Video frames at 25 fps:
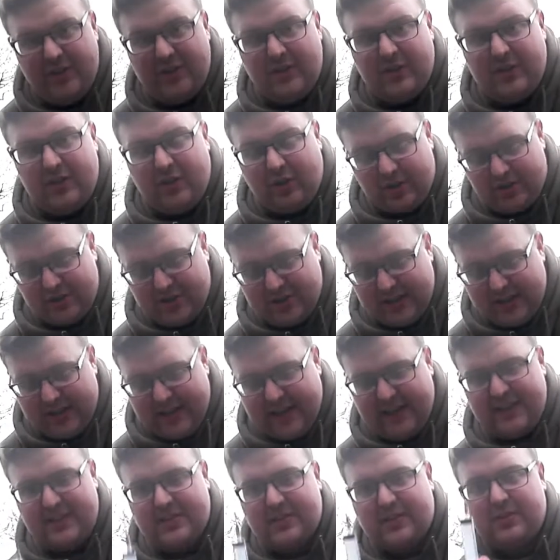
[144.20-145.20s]
you're not
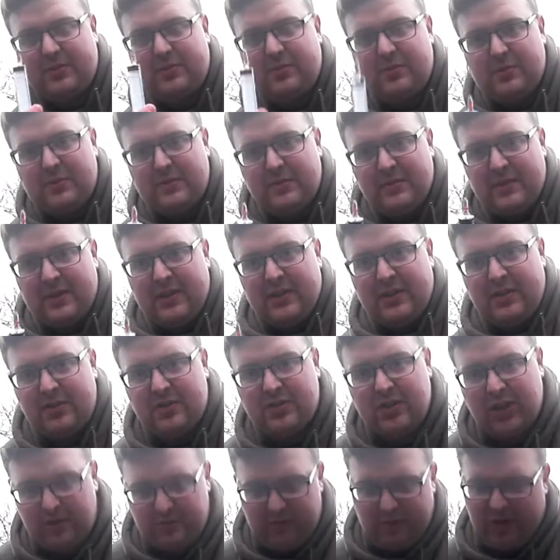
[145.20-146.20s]
silly, so
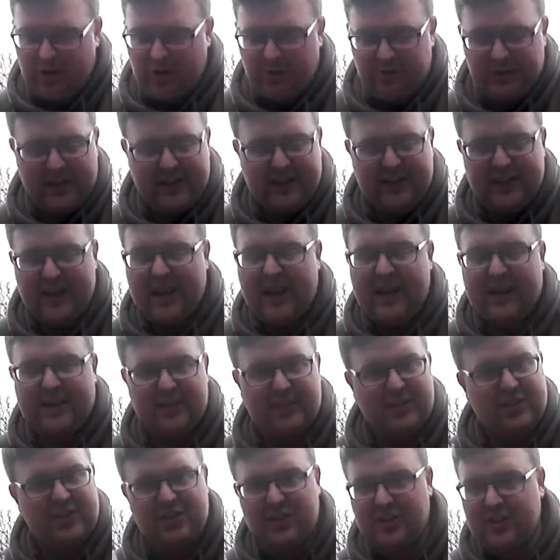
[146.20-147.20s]
don't hold it in your hand,
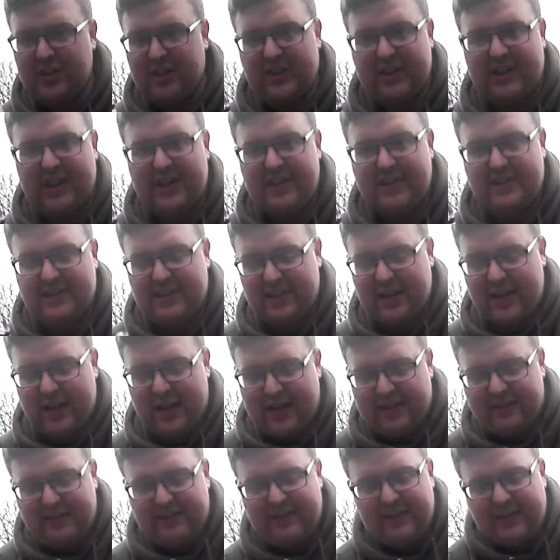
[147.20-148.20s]
because you're going to get this in your
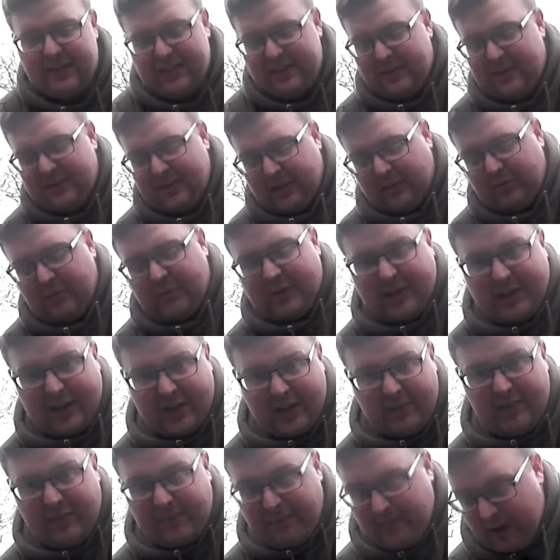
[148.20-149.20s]
hand. Now we're going
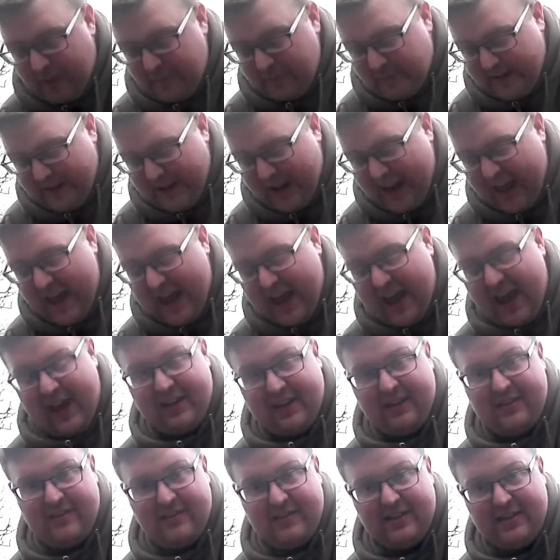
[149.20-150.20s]
to be pumping
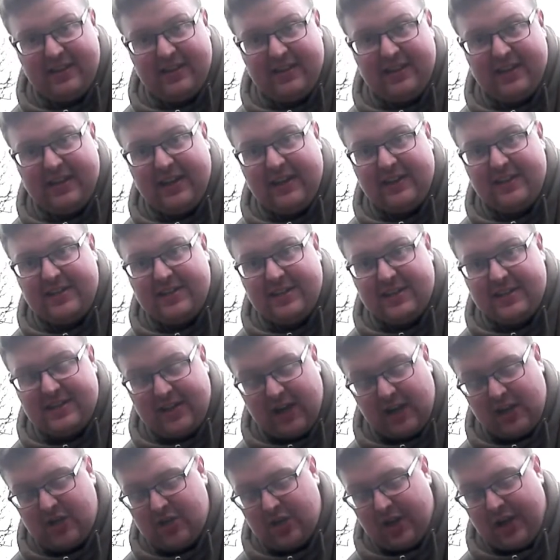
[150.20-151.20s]
air into this
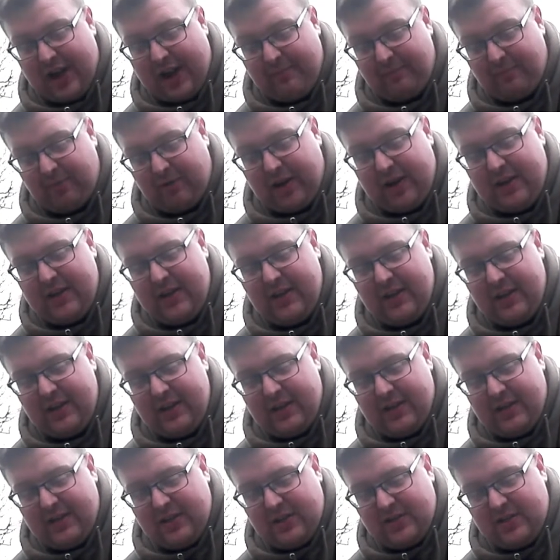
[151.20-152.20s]
section of lamprey,
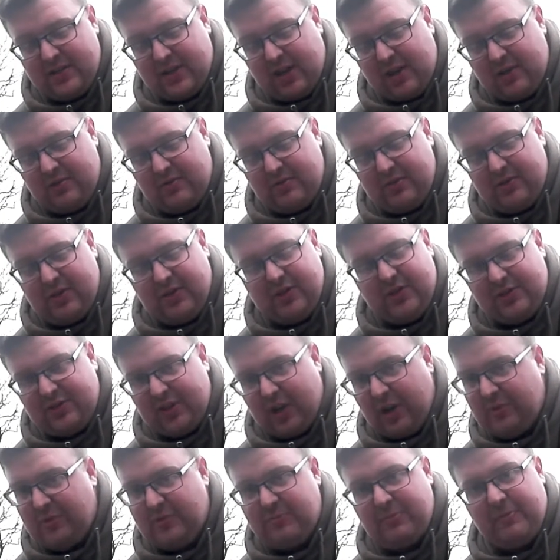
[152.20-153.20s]
so you
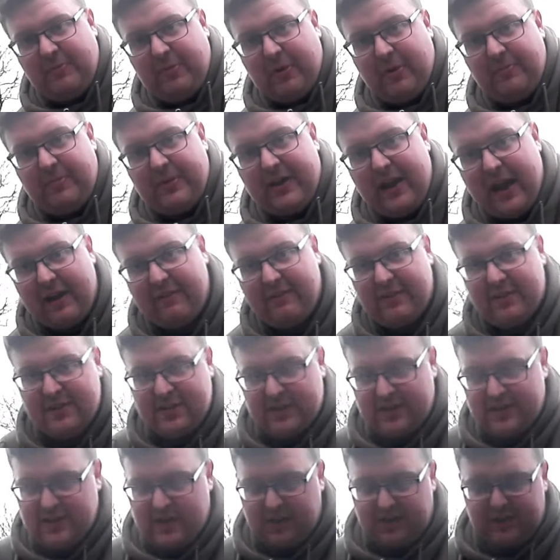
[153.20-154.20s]
don't want to be pumping air into
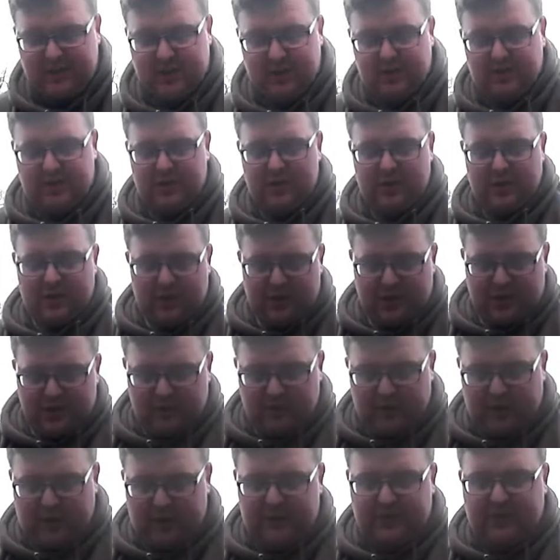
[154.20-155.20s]
yourself. So
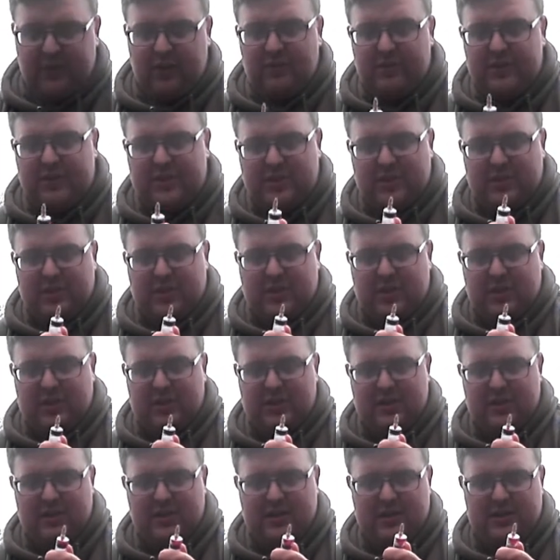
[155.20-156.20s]
what I do is just
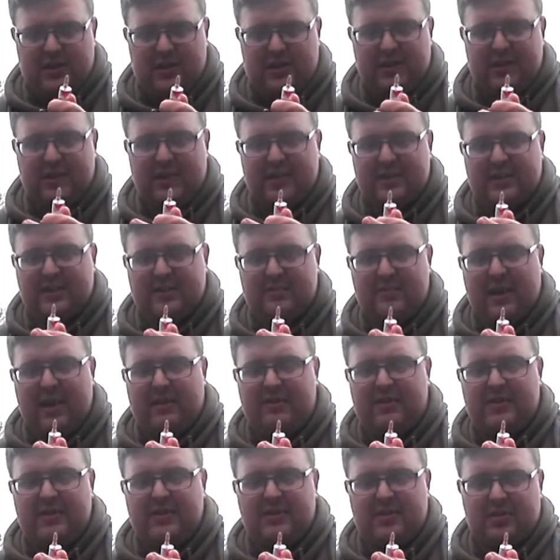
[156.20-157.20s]
get some air
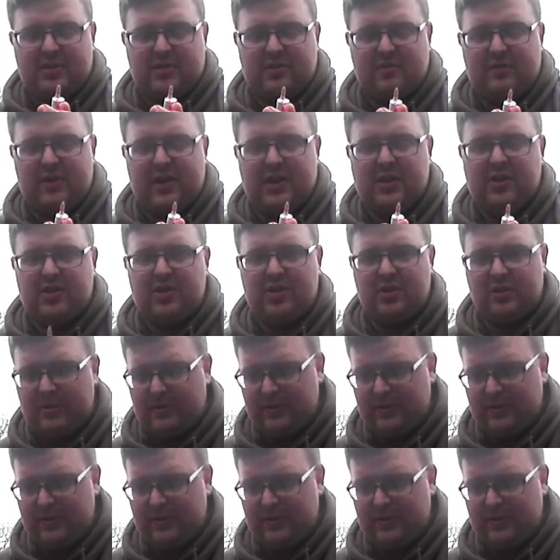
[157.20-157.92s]
into the syringe,